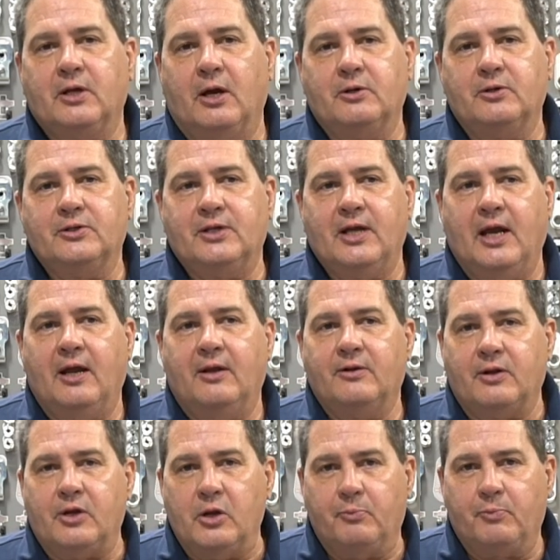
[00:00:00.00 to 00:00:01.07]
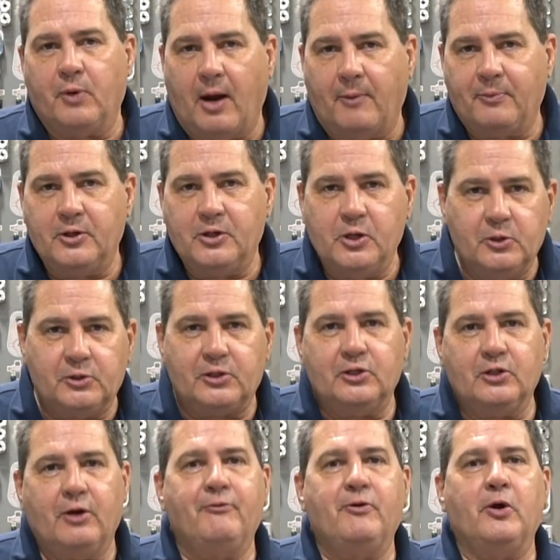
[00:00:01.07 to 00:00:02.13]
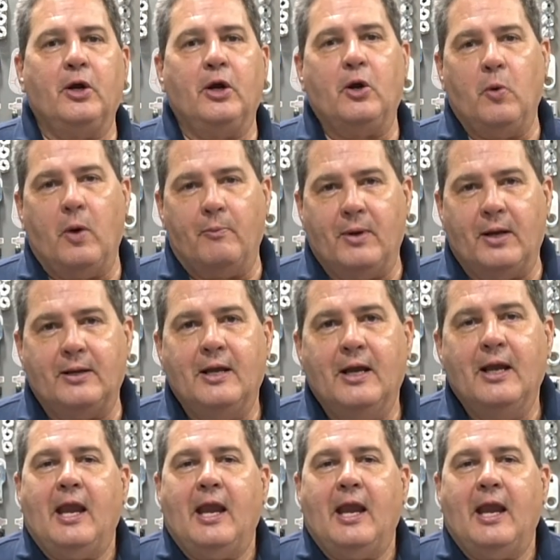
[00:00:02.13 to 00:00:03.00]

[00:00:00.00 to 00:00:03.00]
understand the proper usage of their equipment